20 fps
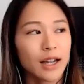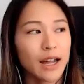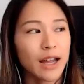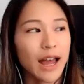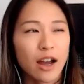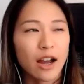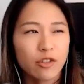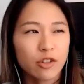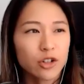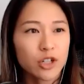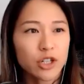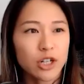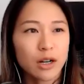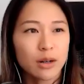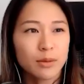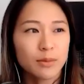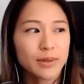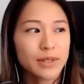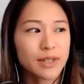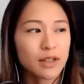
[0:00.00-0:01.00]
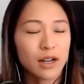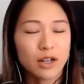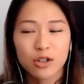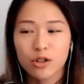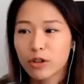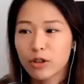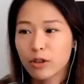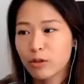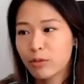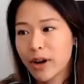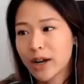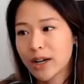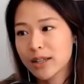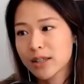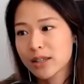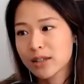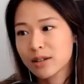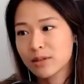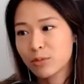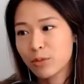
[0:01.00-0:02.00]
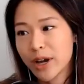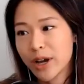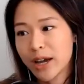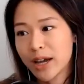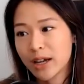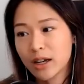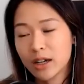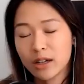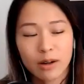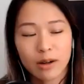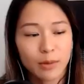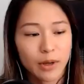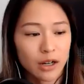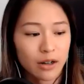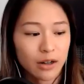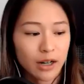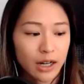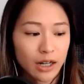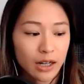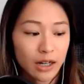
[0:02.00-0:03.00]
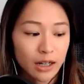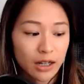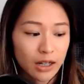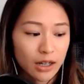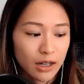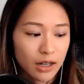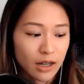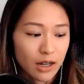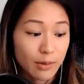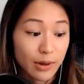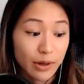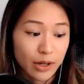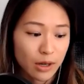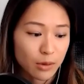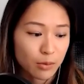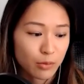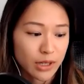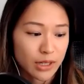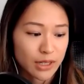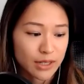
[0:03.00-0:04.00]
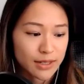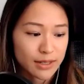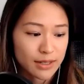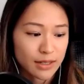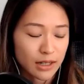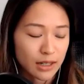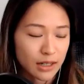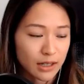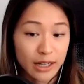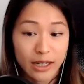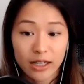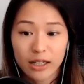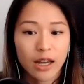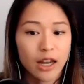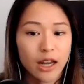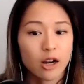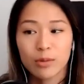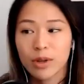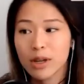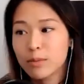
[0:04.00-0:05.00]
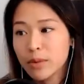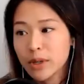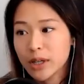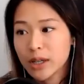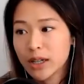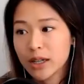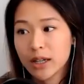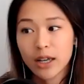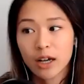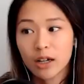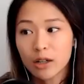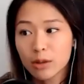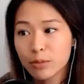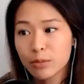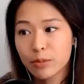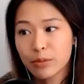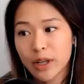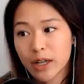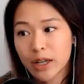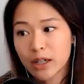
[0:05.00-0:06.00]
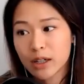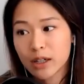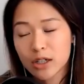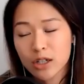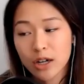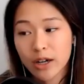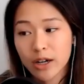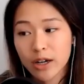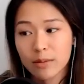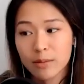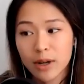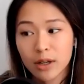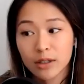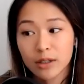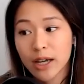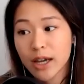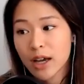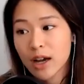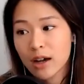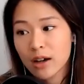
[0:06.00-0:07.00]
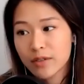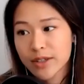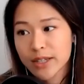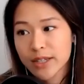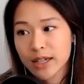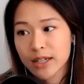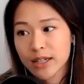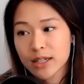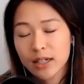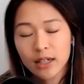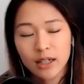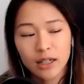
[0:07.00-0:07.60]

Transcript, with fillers: have their jobs under threat in some way you know i'm hearing about companies uh, like airbnb and yelp that are talking about layoffs and